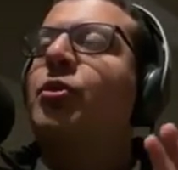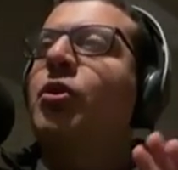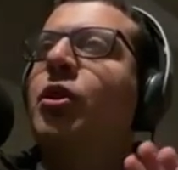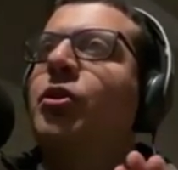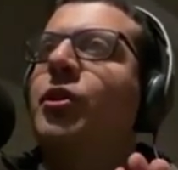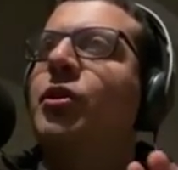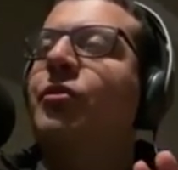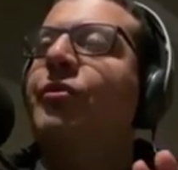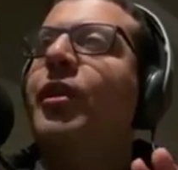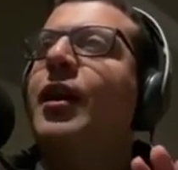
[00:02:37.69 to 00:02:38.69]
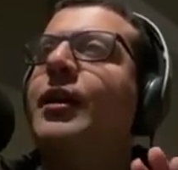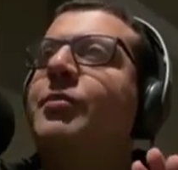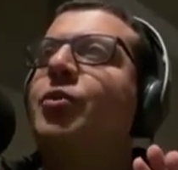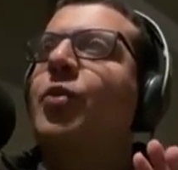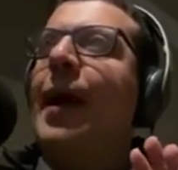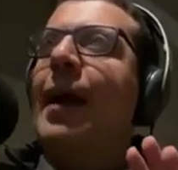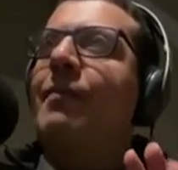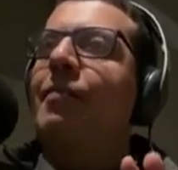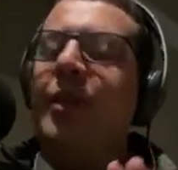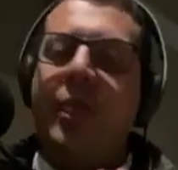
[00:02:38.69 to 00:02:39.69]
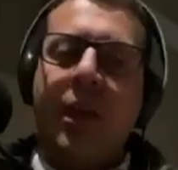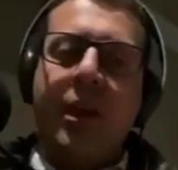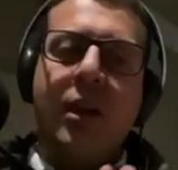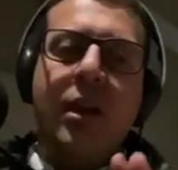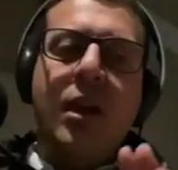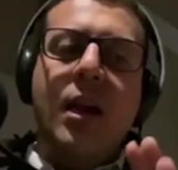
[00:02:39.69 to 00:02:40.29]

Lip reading: Do not interfere. Let him do everything.